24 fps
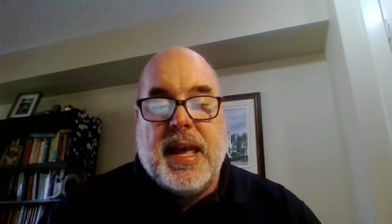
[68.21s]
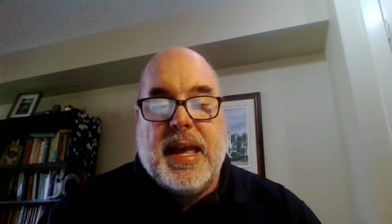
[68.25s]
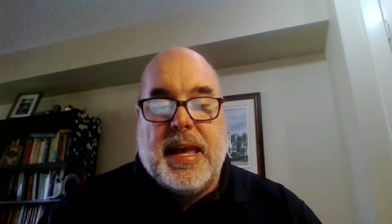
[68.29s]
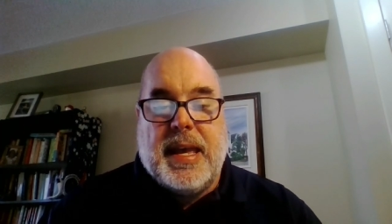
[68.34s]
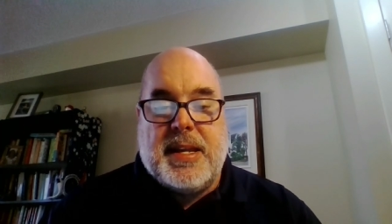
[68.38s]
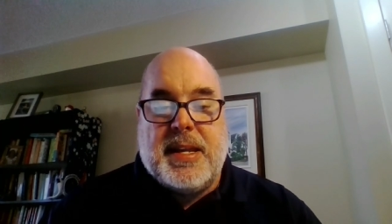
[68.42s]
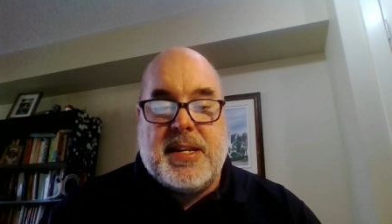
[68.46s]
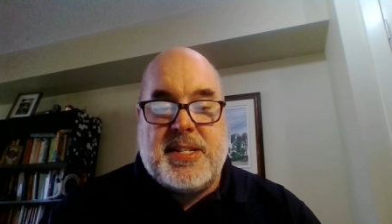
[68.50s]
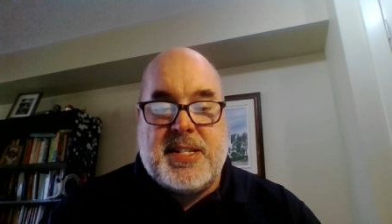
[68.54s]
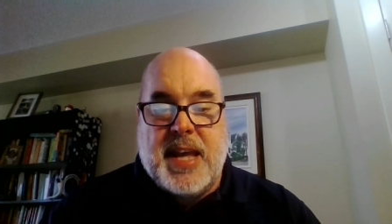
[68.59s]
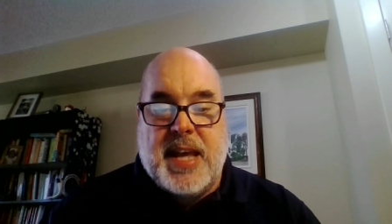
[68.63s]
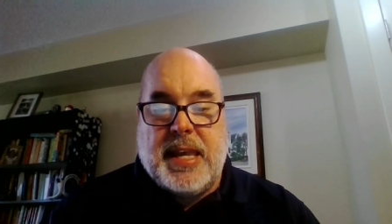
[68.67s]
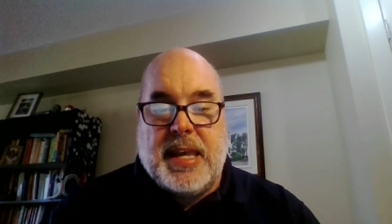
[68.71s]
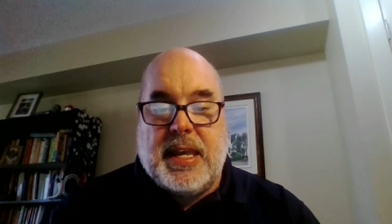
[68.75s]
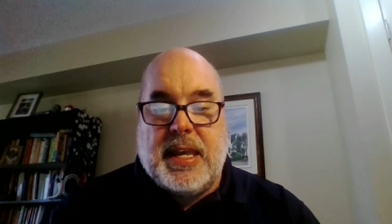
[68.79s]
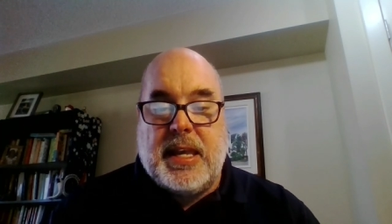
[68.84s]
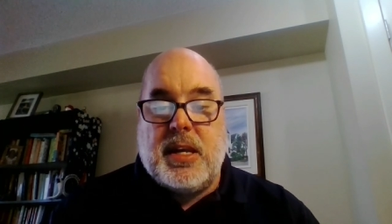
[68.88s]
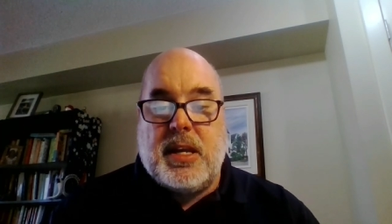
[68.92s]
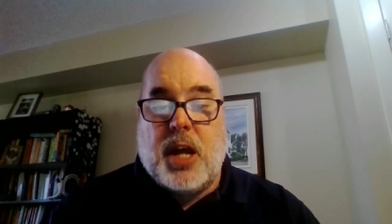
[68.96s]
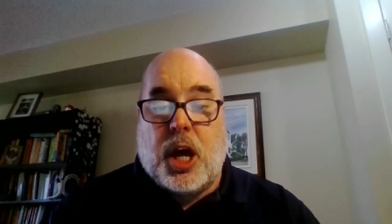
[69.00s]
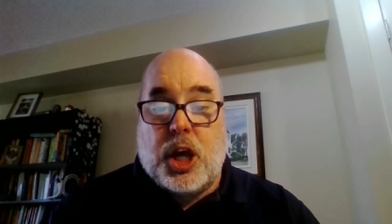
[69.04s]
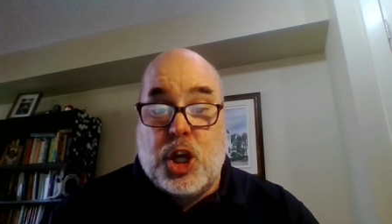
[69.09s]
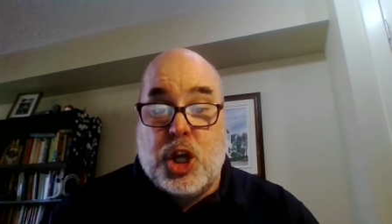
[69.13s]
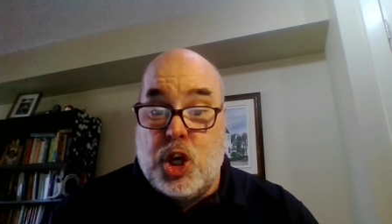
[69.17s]
in
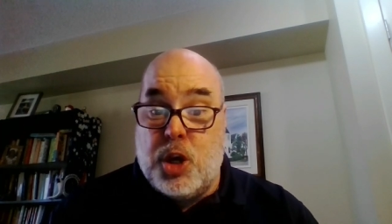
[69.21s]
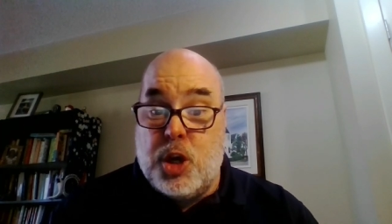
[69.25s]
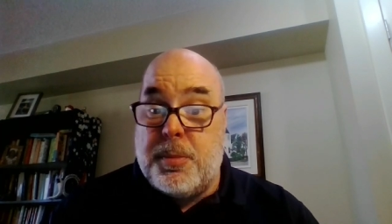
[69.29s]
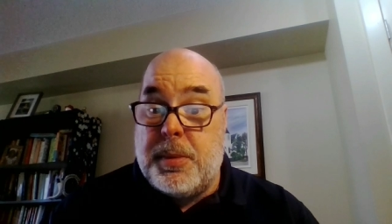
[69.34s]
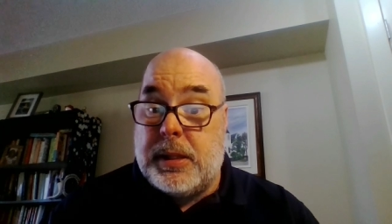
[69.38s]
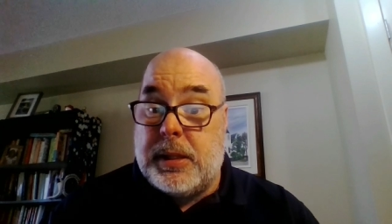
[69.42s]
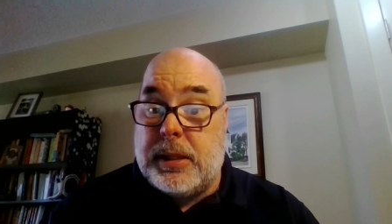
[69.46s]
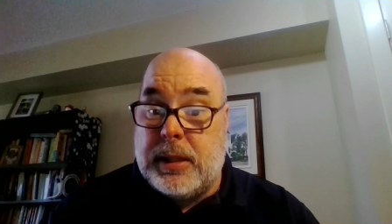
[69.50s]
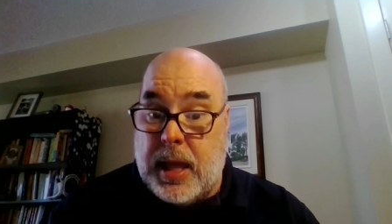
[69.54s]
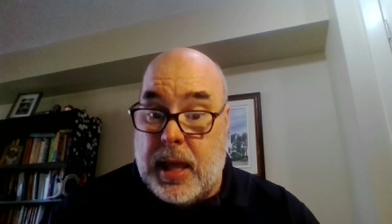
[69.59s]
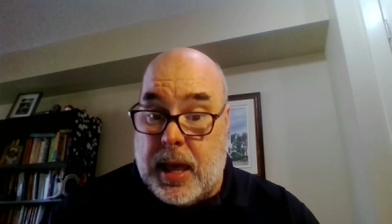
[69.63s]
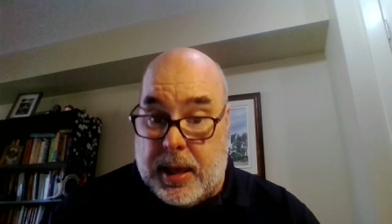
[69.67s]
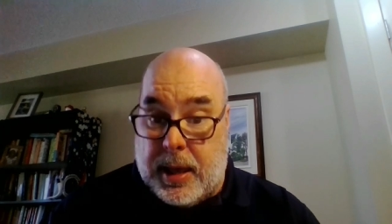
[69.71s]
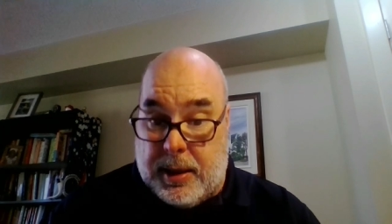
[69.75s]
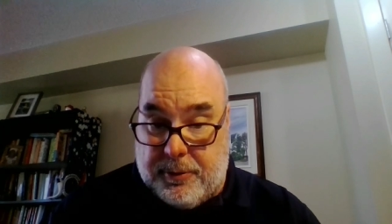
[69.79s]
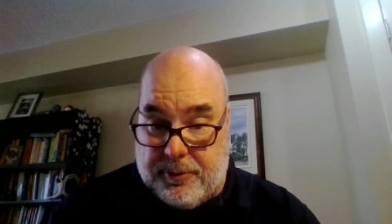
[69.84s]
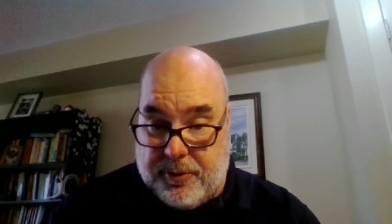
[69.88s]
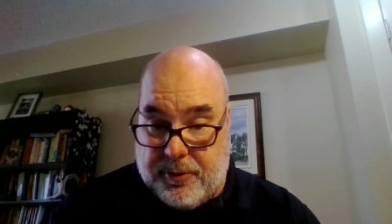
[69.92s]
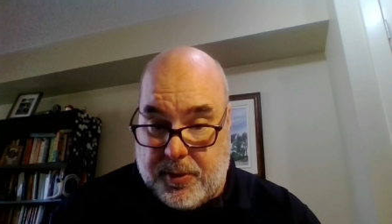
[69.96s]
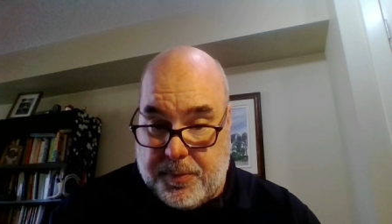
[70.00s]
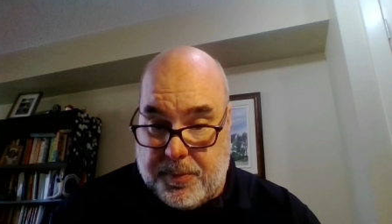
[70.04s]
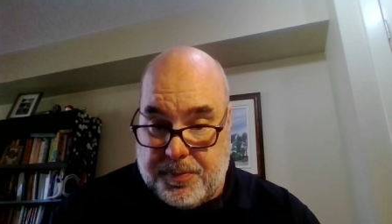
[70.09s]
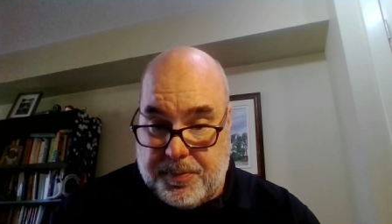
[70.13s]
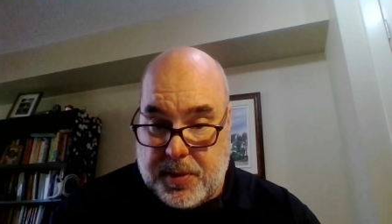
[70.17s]
taking a human
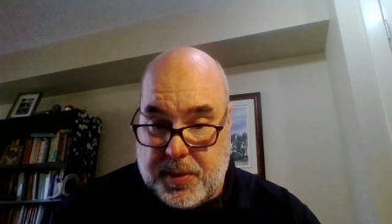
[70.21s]
life